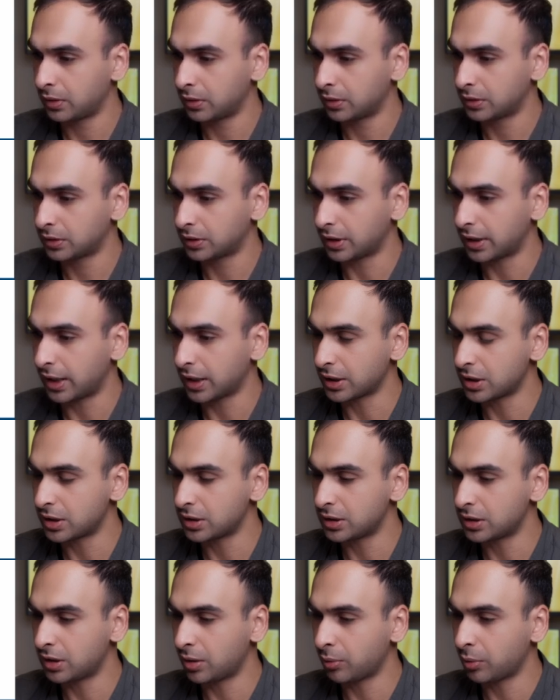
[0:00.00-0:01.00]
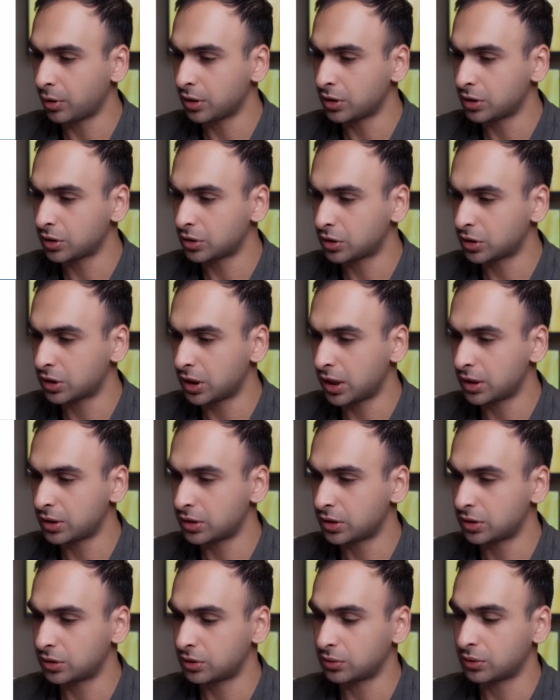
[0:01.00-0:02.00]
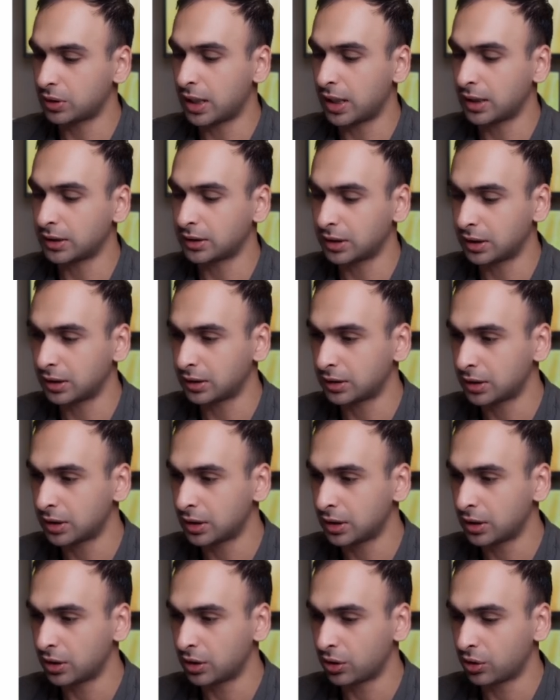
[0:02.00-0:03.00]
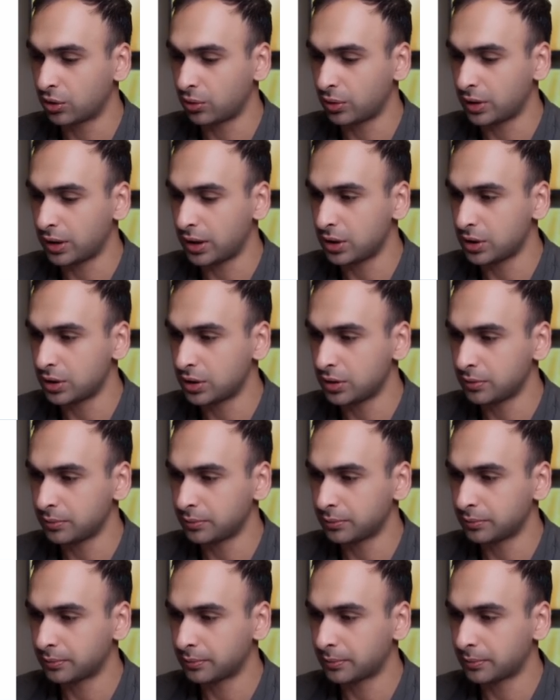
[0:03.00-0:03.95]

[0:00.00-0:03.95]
selections here. I'm going to just change this to content creation,